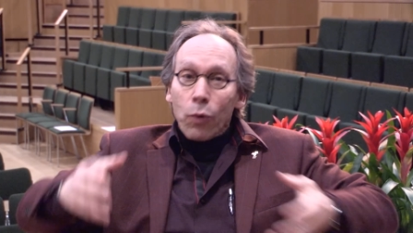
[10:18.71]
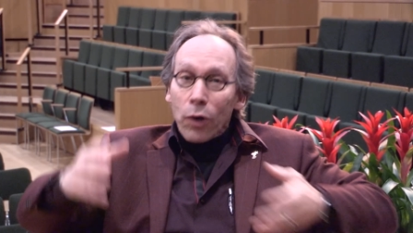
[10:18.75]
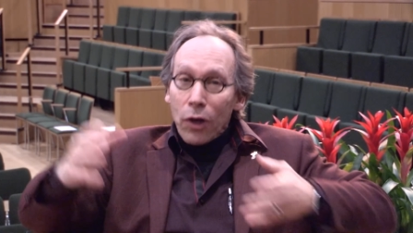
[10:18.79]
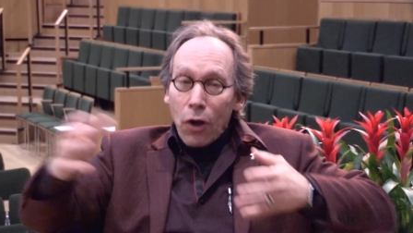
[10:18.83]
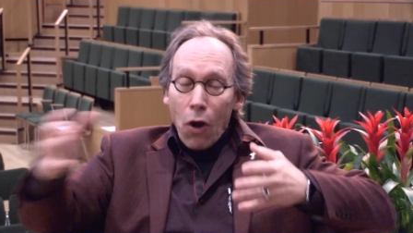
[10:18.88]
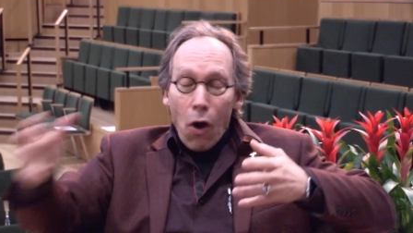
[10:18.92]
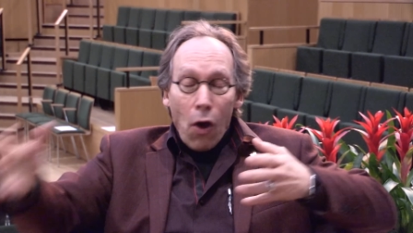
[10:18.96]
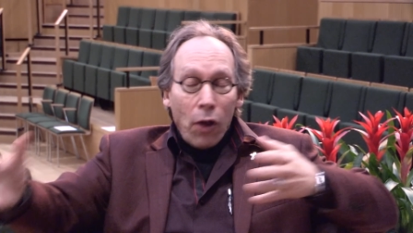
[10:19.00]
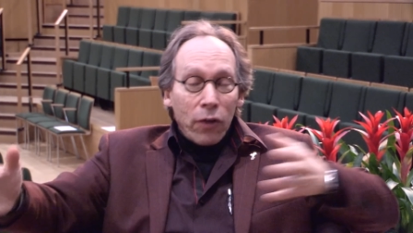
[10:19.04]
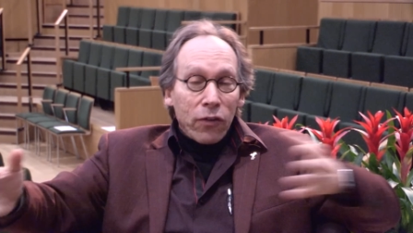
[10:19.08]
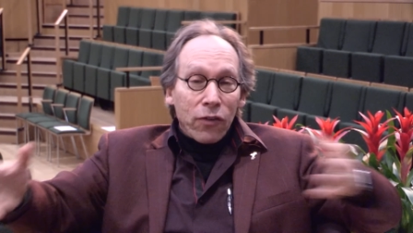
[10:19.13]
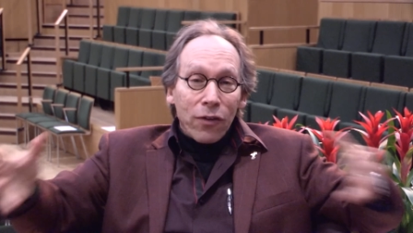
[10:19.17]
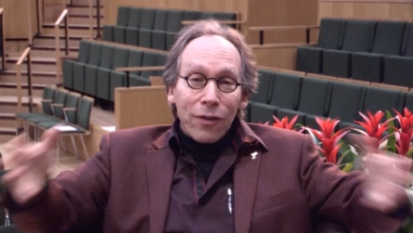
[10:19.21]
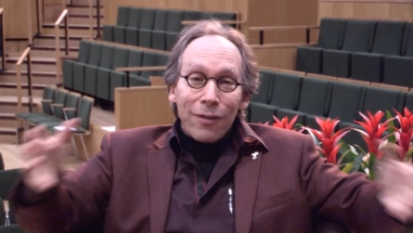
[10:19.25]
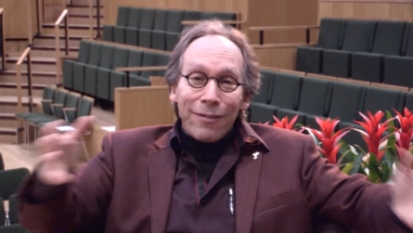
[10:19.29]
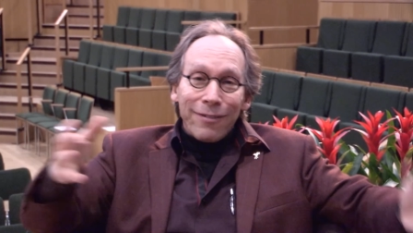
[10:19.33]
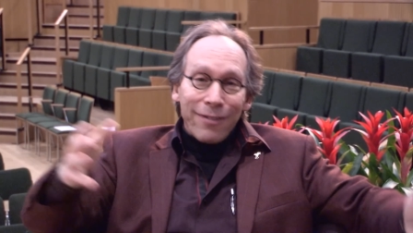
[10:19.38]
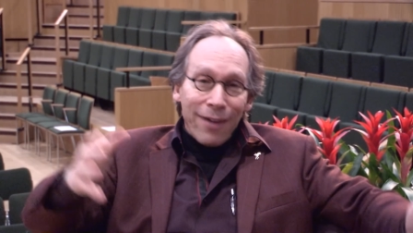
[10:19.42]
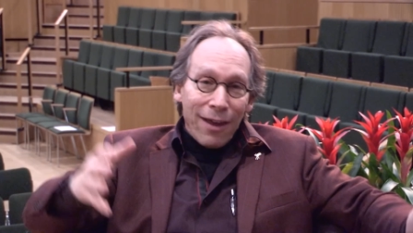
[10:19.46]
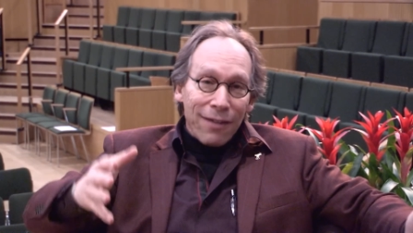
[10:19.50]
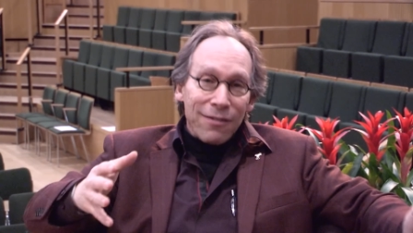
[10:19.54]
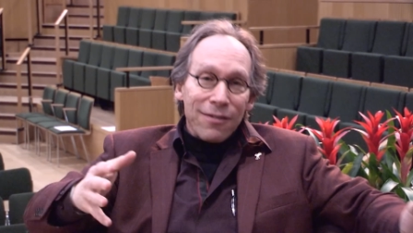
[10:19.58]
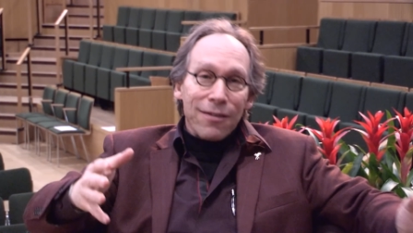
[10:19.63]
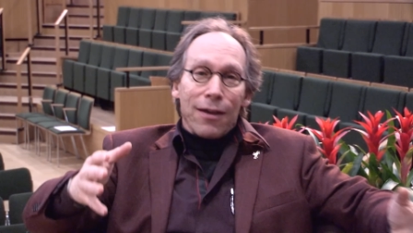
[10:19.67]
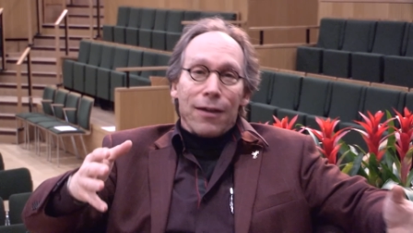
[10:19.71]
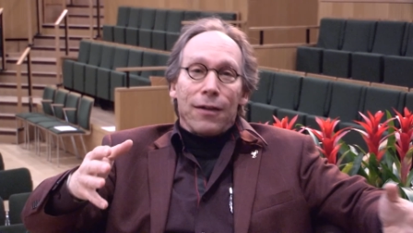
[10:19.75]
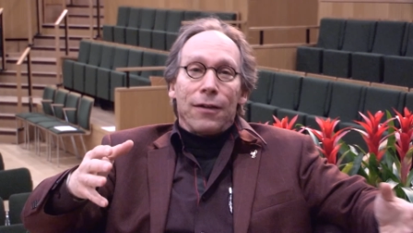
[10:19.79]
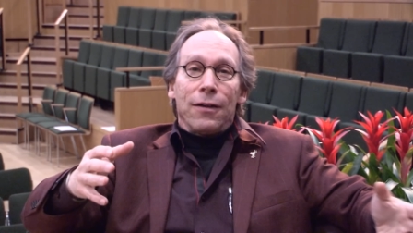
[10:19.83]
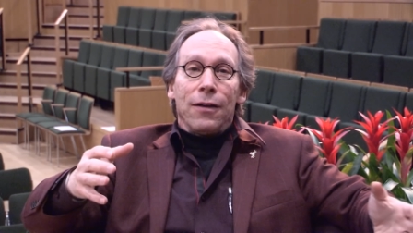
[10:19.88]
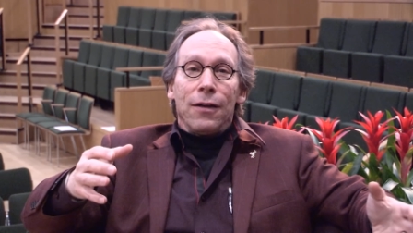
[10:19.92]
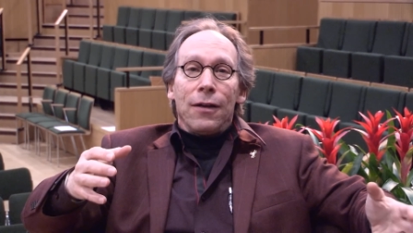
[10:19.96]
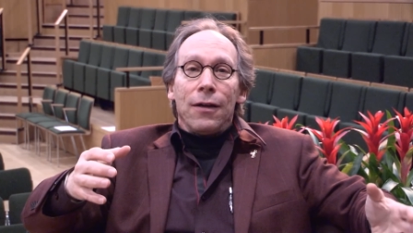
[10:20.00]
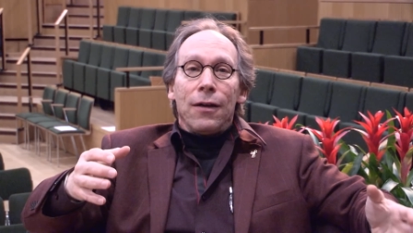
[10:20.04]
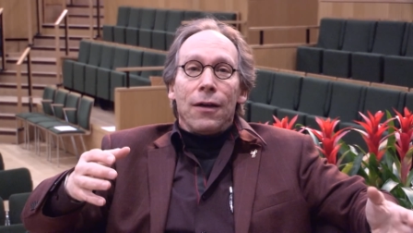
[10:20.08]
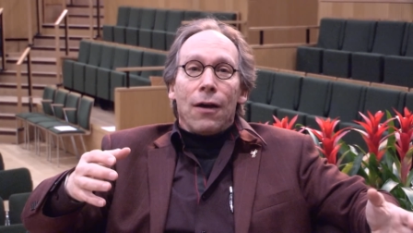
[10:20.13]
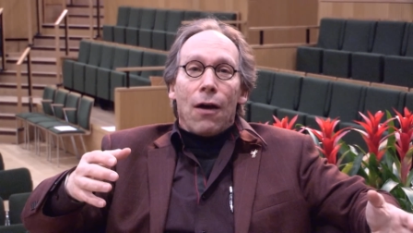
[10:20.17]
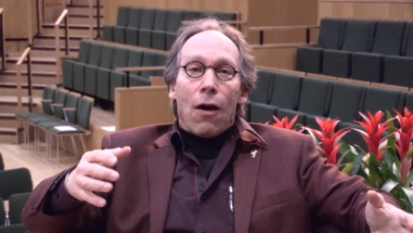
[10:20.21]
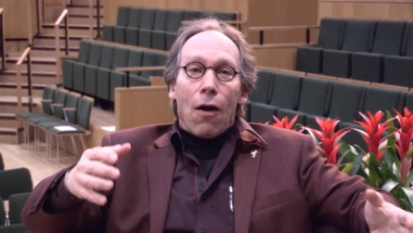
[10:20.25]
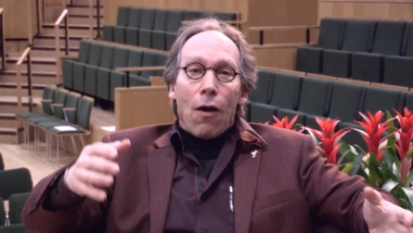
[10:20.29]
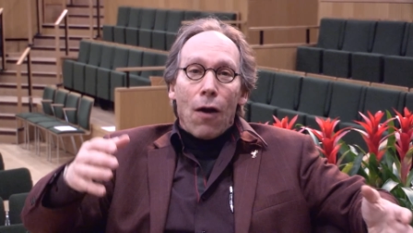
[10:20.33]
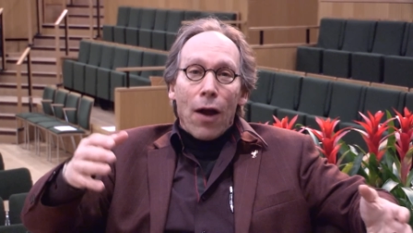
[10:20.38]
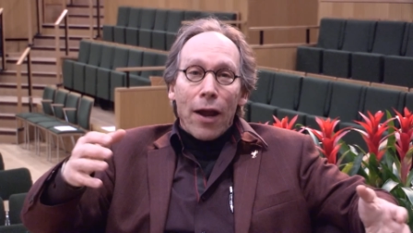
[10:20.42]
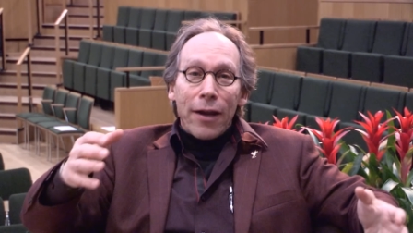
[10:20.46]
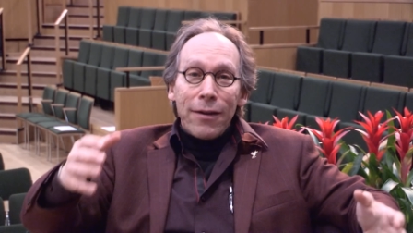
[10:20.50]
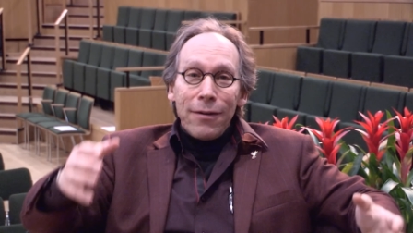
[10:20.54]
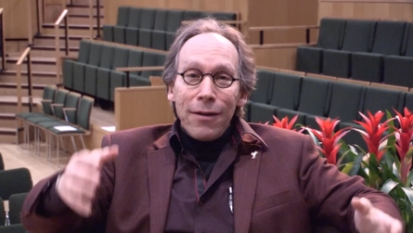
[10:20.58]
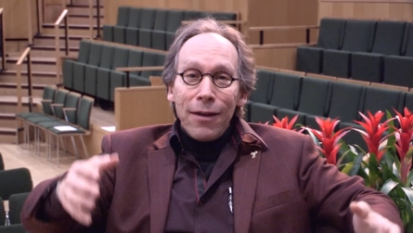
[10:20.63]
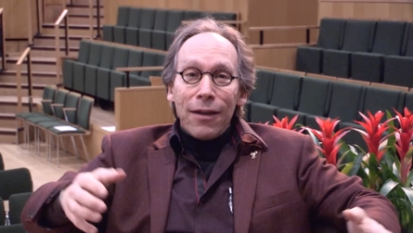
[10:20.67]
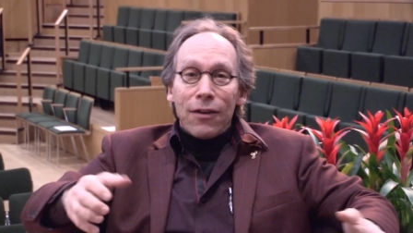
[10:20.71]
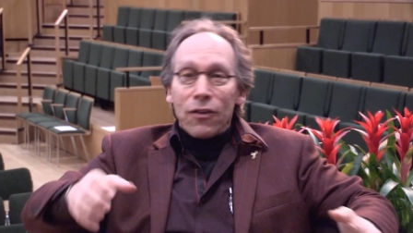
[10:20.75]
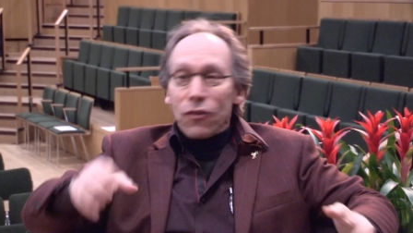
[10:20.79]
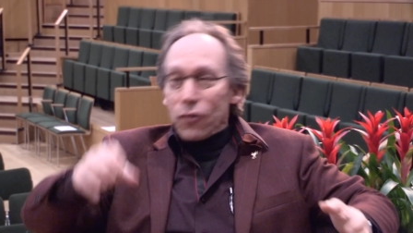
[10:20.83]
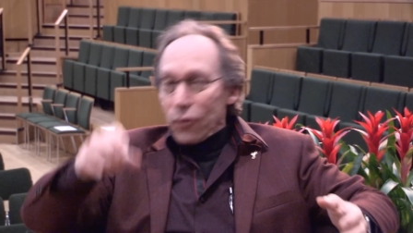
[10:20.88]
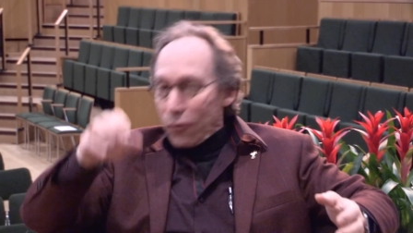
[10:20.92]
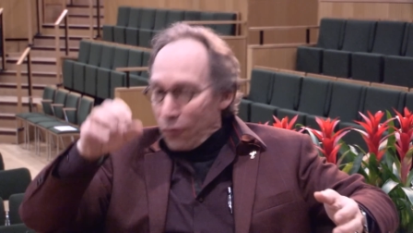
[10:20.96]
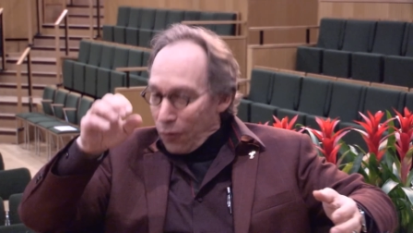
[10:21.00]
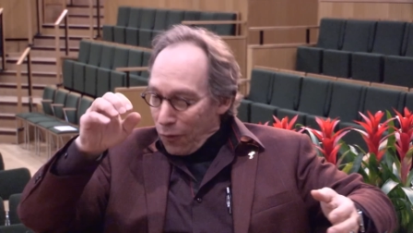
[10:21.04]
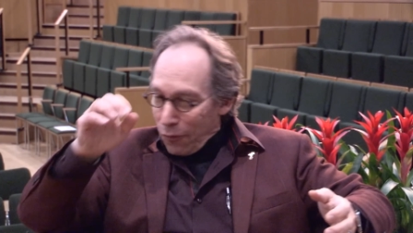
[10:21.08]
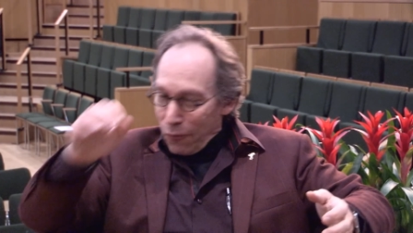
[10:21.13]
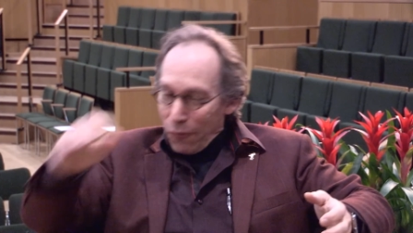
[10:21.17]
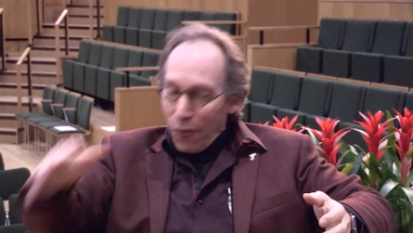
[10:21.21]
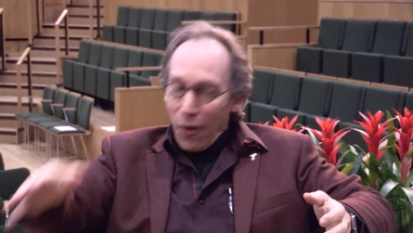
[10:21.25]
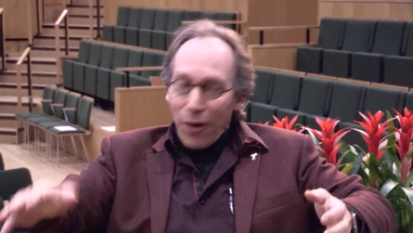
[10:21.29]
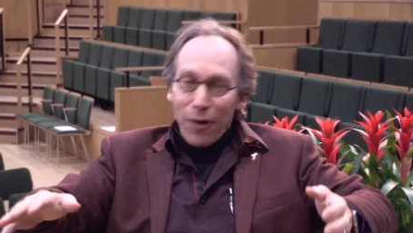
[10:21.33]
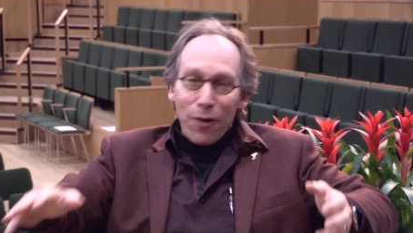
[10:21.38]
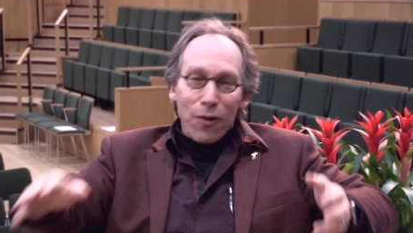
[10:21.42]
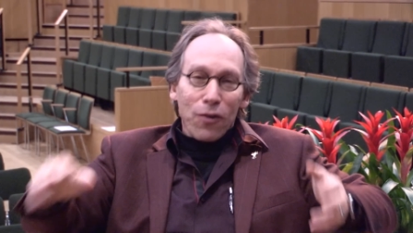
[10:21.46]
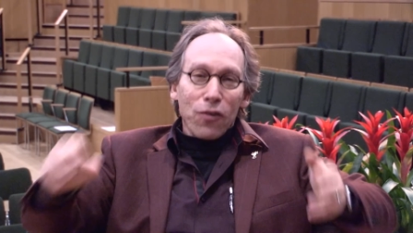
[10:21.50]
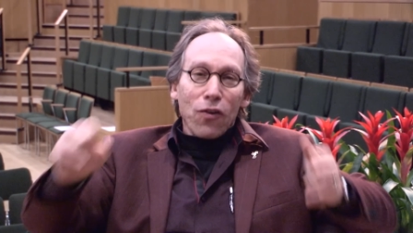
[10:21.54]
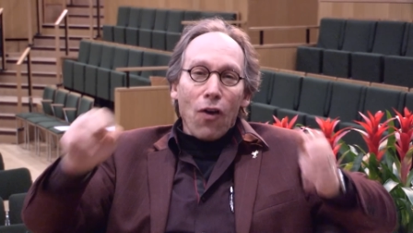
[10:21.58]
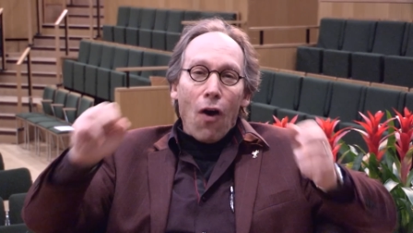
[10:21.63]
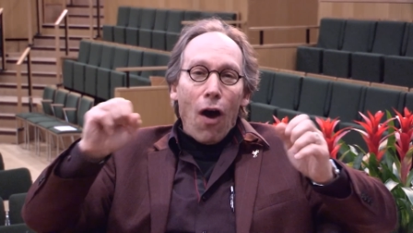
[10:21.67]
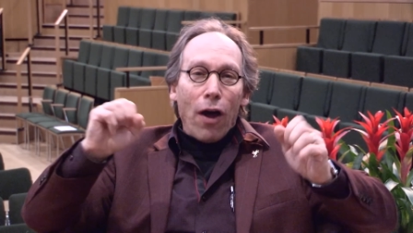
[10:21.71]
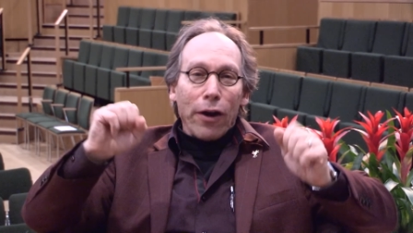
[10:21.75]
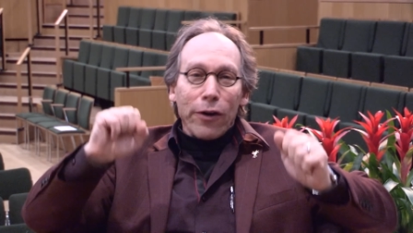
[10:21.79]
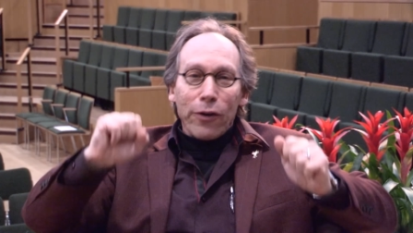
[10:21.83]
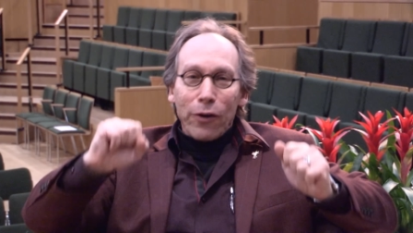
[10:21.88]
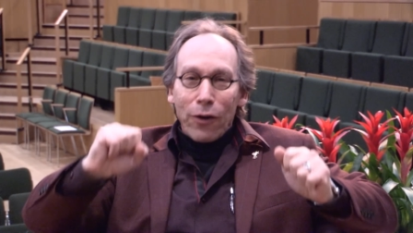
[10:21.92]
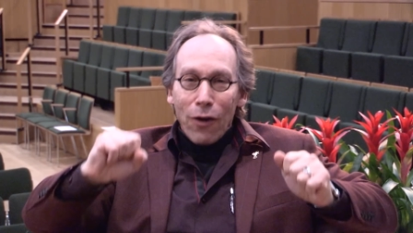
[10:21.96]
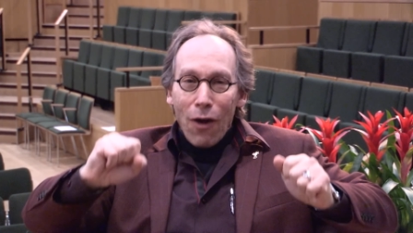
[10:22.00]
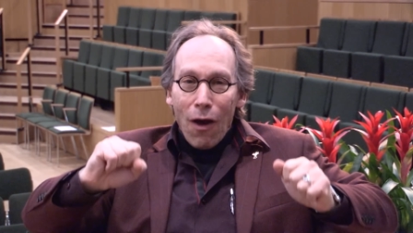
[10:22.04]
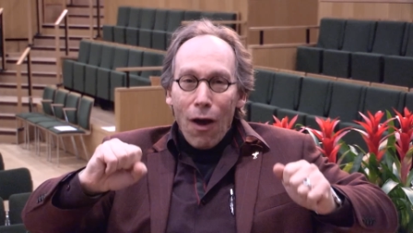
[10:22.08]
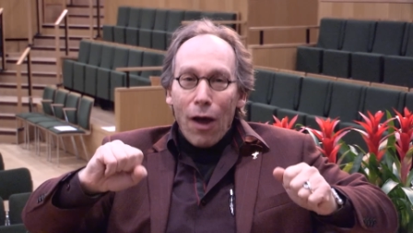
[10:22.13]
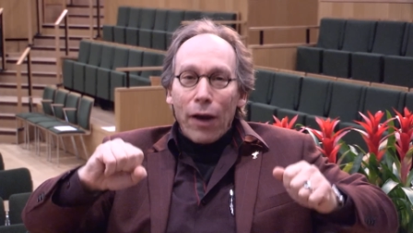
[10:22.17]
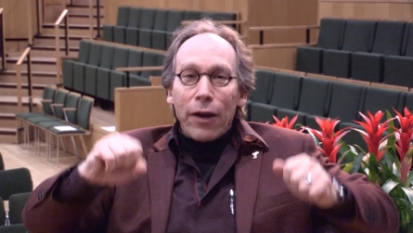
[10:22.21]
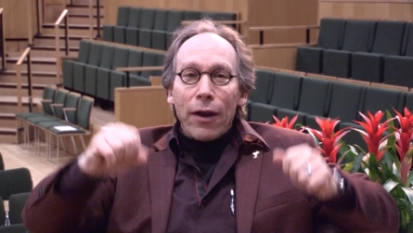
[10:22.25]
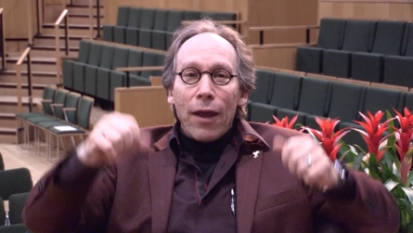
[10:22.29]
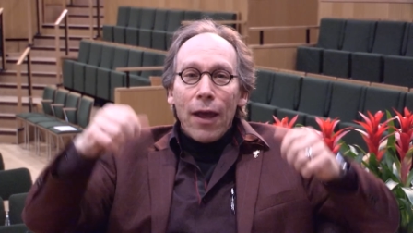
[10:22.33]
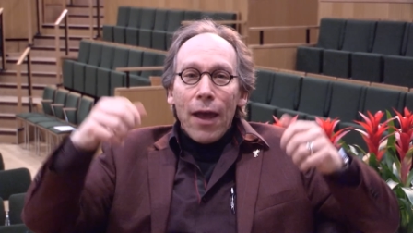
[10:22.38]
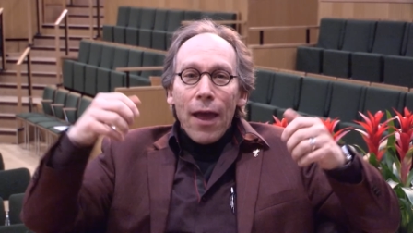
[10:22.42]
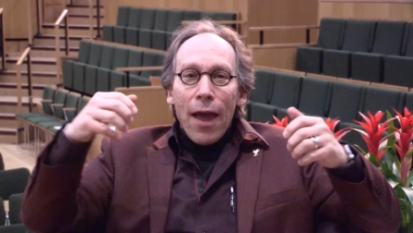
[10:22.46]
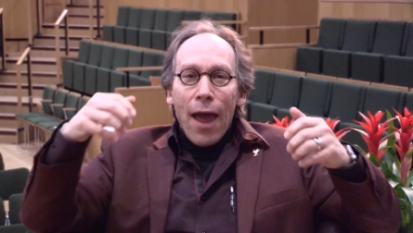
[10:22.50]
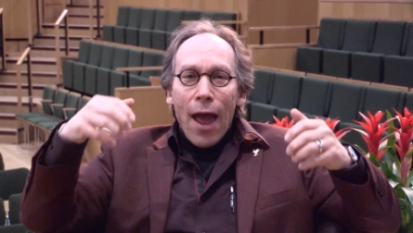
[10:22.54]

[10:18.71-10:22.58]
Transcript: We're constantly testing our ideas if a fire is hot or not.